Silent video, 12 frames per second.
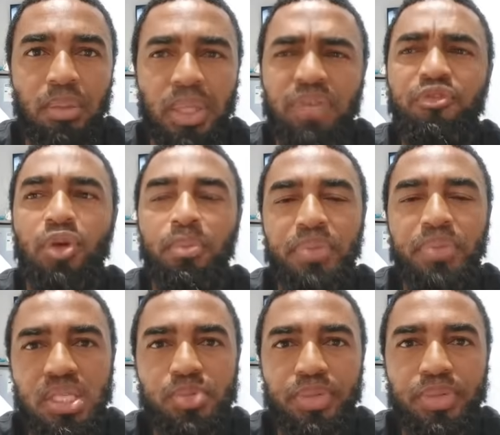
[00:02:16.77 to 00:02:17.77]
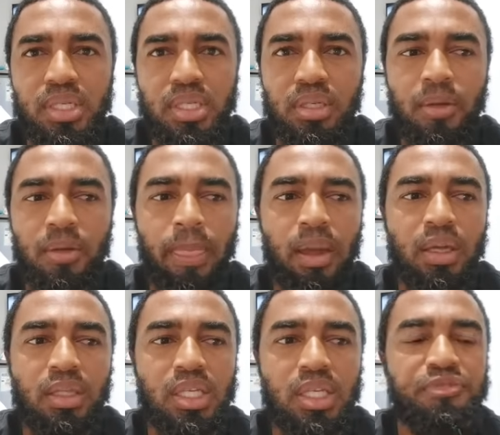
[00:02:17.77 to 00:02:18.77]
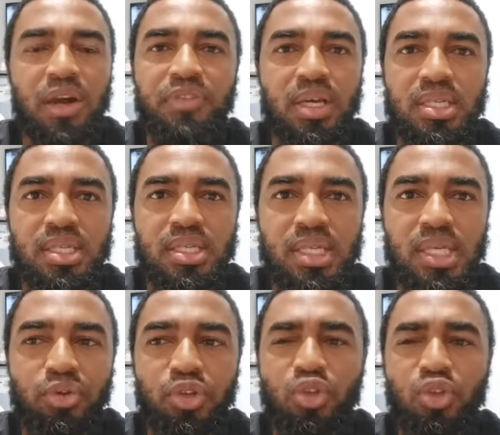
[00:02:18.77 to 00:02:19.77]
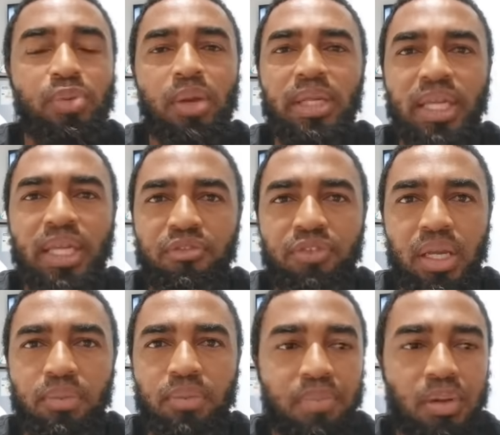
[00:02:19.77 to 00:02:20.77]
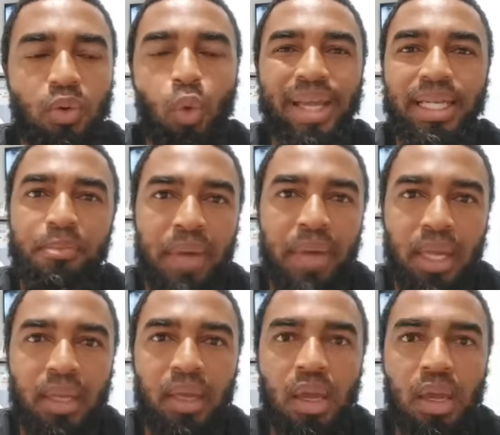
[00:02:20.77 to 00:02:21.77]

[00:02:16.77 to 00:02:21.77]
I mean, if you're a business person, this 5600 you'll probably get very quickly back